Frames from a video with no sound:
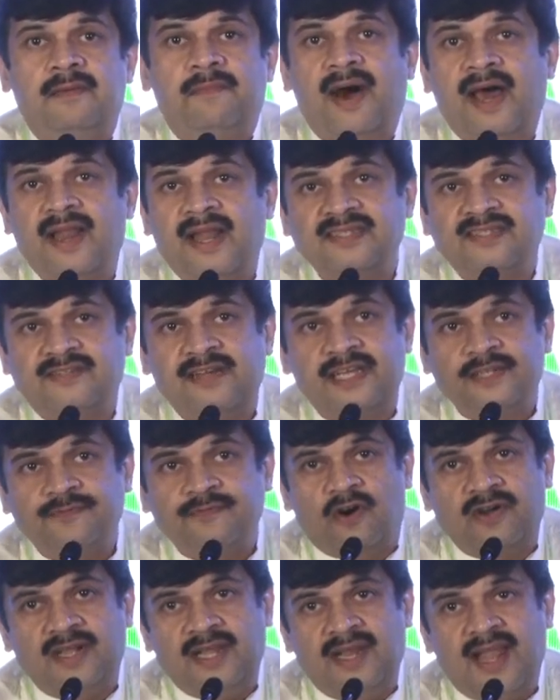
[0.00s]
Maharashtra has
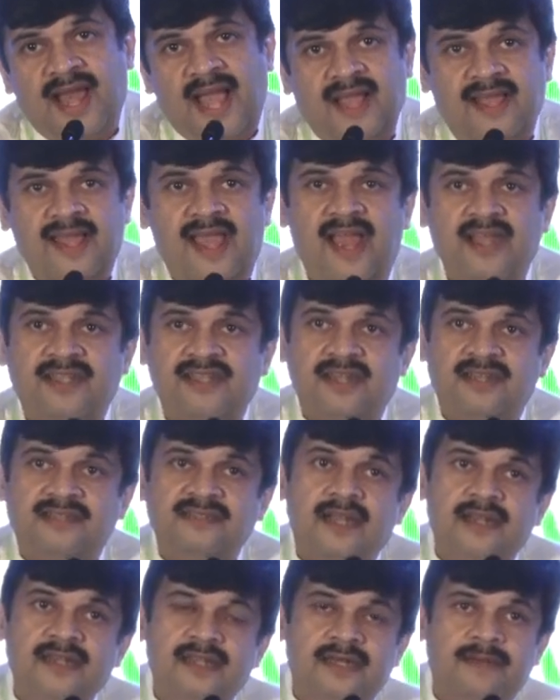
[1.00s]
40 lakh
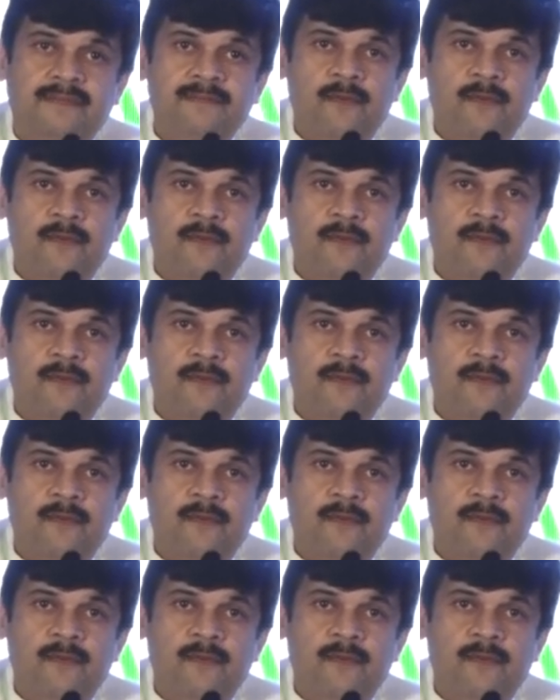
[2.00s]
hectares under